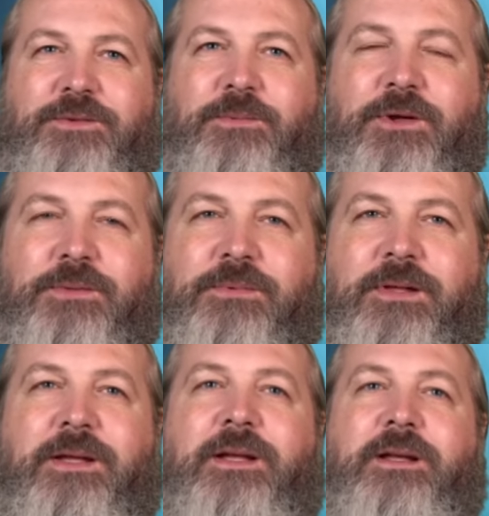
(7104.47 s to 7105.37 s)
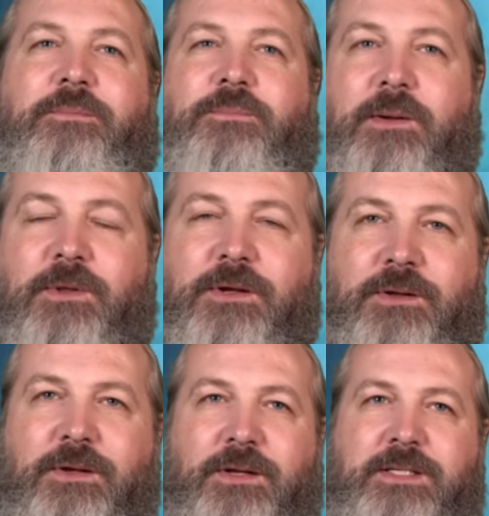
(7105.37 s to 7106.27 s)
We're both Biblical
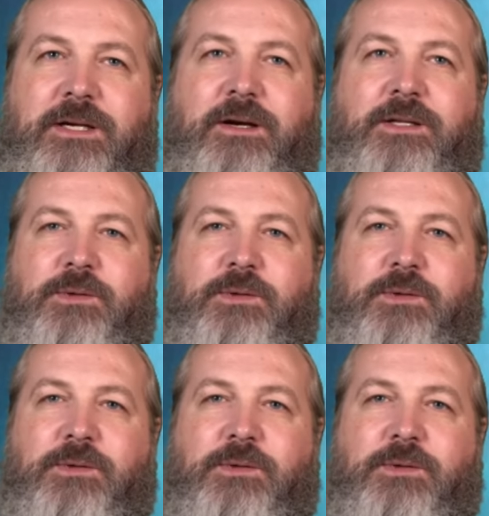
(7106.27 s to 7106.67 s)
Unitarians.